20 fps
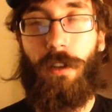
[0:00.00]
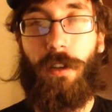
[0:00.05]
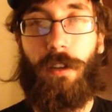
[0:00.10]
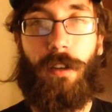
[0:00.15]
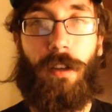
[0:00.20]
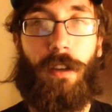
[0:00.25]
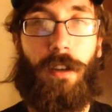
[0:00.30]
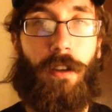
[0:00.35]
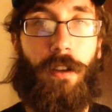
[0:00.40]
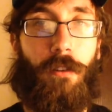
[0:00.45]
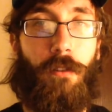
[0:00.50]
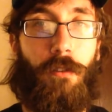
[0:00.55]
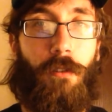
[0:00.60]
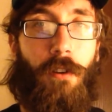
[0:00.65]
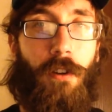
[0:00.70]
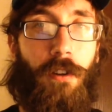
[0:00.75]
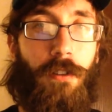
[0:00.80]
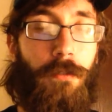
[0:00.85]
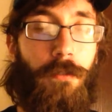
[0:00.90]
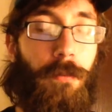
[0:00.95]
like a
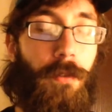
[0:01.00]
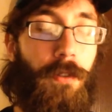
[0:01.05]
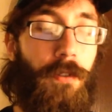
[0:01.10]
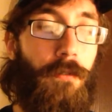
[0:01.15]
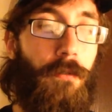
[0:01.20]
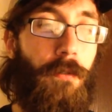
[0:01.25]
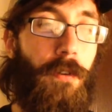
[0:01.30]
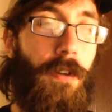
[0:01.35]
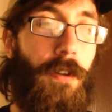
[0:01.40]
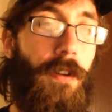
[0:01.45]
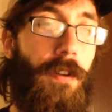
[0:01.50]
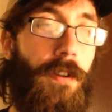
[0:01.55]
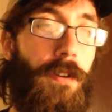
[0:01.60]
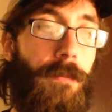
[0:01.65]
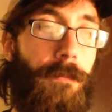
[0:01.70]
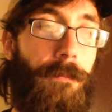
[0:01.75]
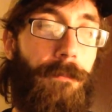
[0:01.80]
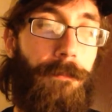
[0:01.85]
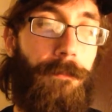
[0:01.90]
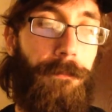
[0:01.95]
cross
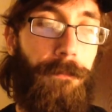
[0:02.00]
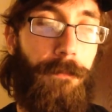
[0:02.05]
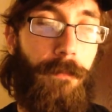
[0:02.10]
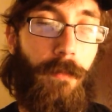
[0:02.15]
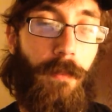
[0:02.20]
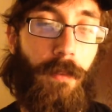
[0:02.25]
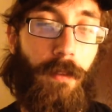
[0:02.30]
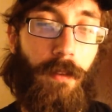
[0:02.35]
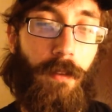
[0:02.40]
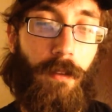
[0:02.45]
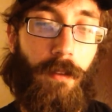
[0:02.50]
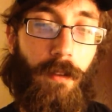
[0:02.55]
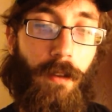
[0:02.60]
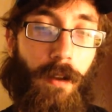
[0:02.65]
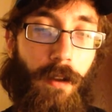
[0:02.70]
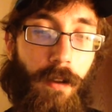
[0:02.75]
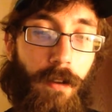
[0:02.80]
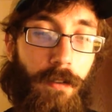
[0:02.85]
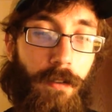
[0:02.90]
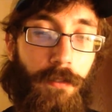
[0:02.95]
between
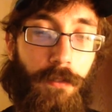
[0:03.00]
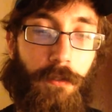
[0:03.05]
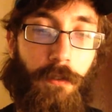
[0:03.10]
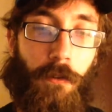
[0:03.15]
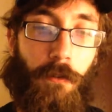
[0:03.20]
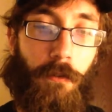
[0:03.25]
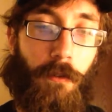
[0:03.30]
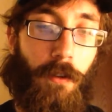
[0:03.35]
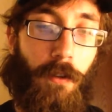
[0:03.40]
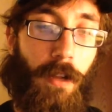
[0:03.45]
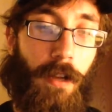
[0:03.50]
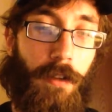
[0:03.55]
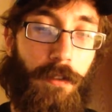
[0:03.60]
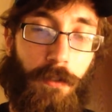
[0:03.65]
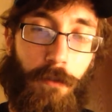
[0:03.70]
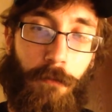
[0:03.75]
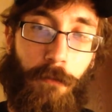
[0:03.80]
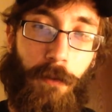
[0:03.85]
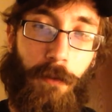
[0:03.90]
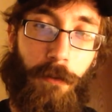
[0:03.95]
Skoal
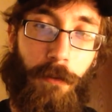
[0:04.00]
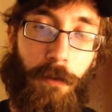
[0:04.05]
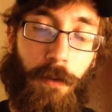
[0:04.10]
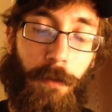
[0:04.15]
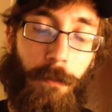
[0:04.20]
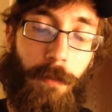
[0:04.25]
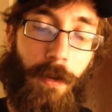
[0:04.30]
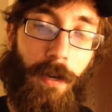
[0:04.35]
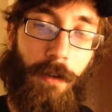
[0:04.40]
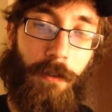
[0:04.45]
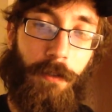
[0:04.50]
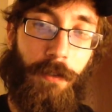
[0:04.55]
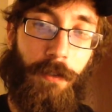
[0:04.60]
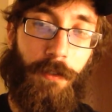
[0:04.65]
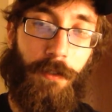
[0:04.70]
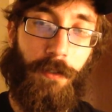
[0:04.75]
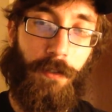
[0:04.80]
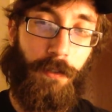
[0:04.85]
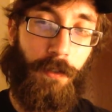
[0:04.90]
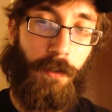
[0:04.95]
Classic Wintergreen
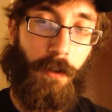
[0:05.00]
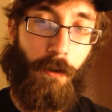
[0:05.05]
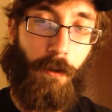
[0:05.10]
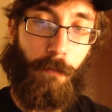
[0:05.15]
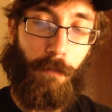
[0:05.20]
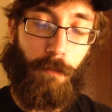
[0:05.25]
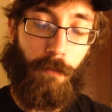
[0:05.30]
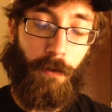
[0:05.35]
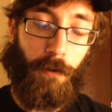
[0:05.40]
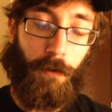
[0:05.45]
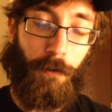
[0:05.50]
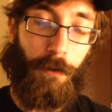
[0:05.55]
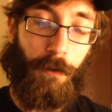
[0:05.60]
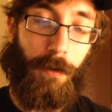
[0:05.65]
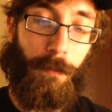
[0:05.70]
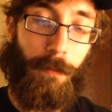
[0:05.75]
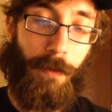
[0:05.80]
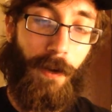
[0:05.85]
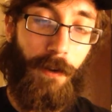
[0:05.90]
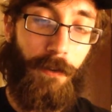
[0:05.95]
pouches and Cope
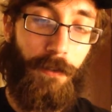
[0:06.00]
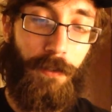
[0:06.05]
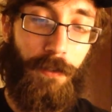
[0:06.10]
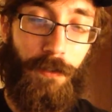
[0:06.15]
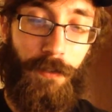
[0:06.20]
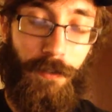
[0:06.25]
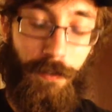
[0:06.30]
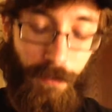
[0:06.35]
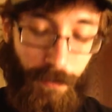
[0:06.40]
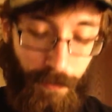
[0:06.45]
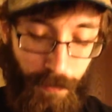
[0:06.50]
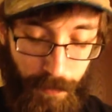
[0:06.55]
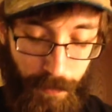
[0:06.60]
Wintergreen pouches,